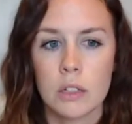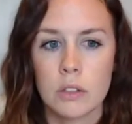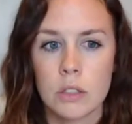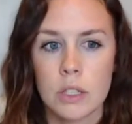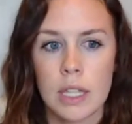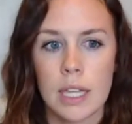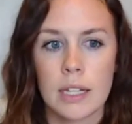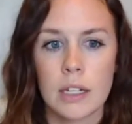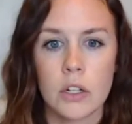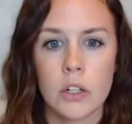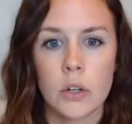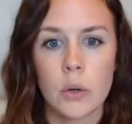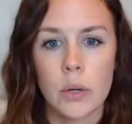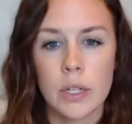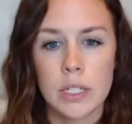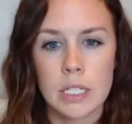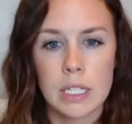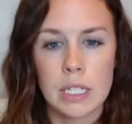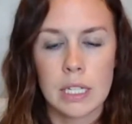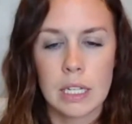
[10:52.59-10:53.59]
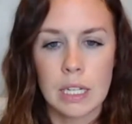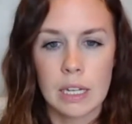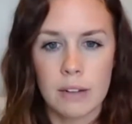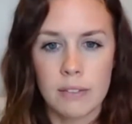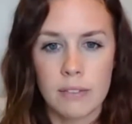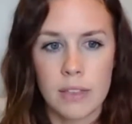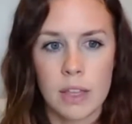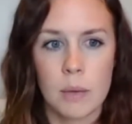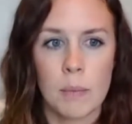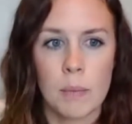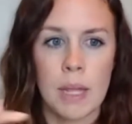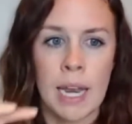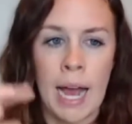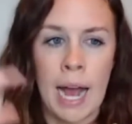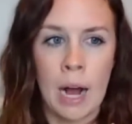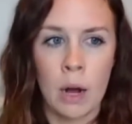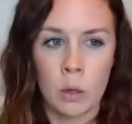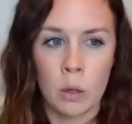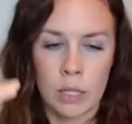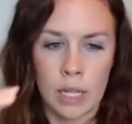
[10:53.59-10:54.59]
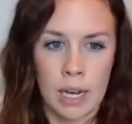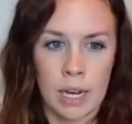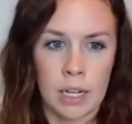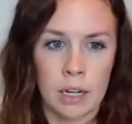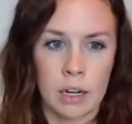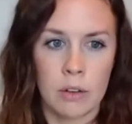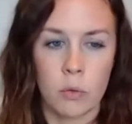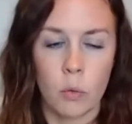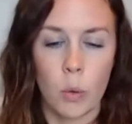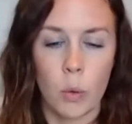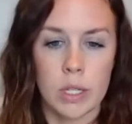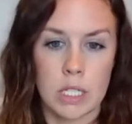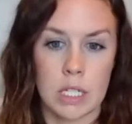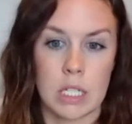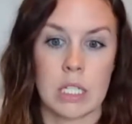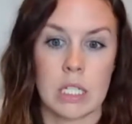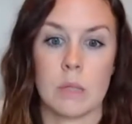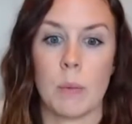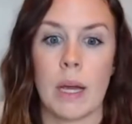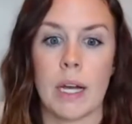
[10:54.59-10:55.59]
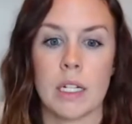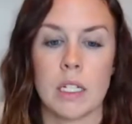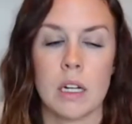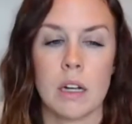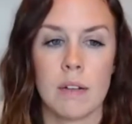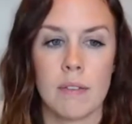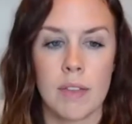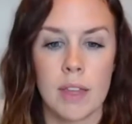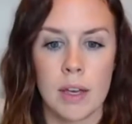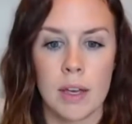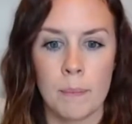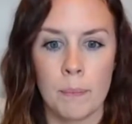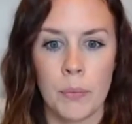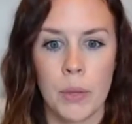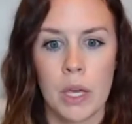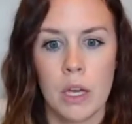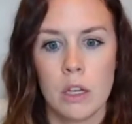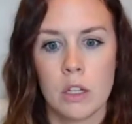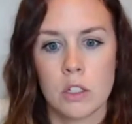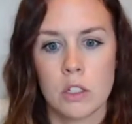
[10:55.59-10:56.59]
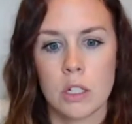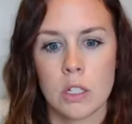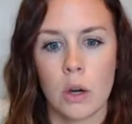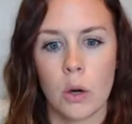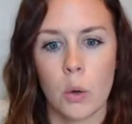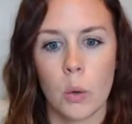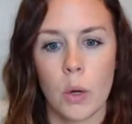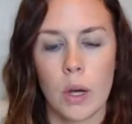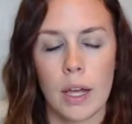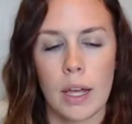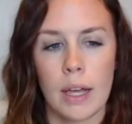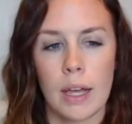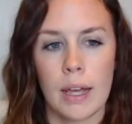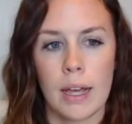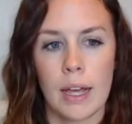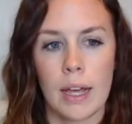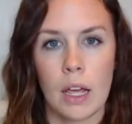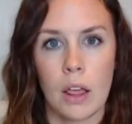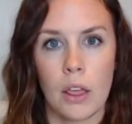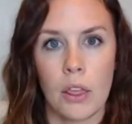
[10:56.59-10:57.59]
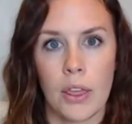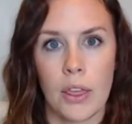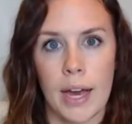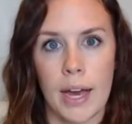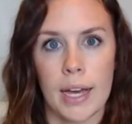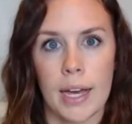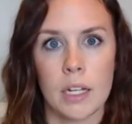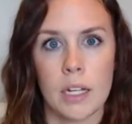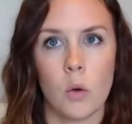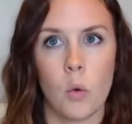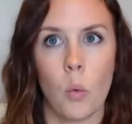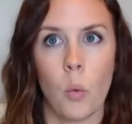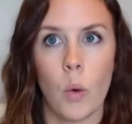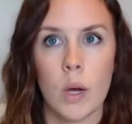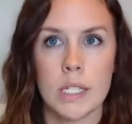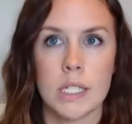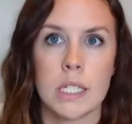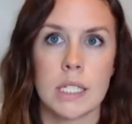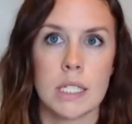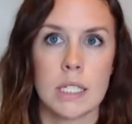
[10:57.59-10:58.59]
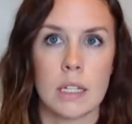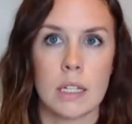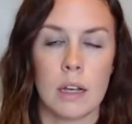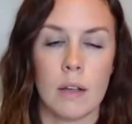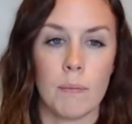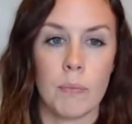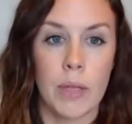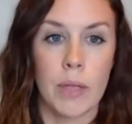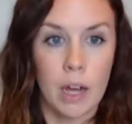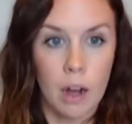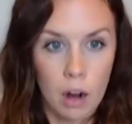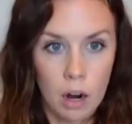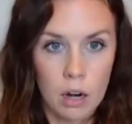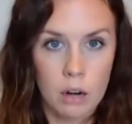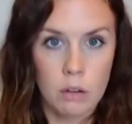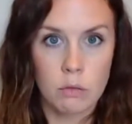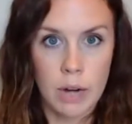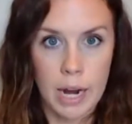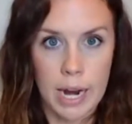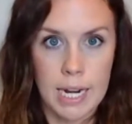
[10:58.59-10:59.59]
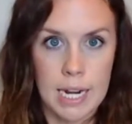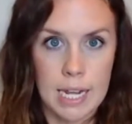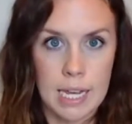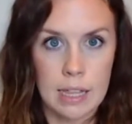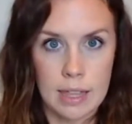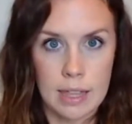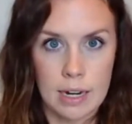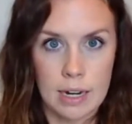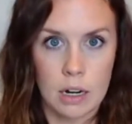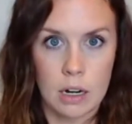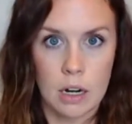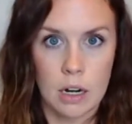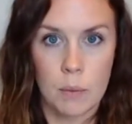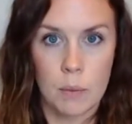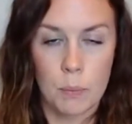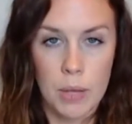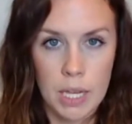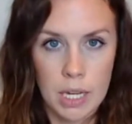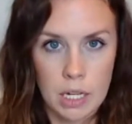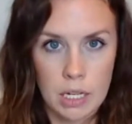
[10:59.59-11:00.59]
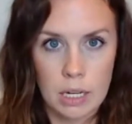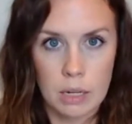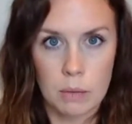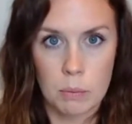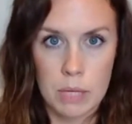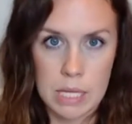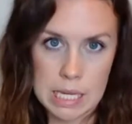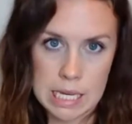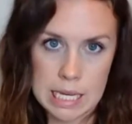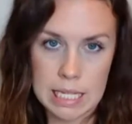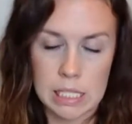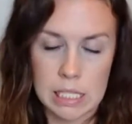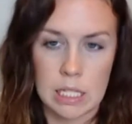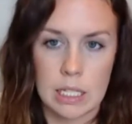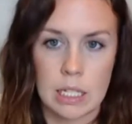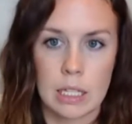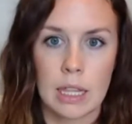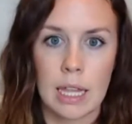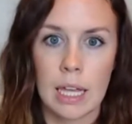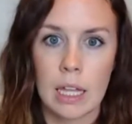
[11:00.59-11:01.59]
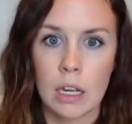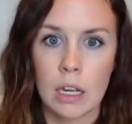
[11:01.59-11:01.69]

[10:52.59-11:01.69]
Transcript: That you're going to give them an outline of what's expected of them, so that once they are writing their opinion piece, they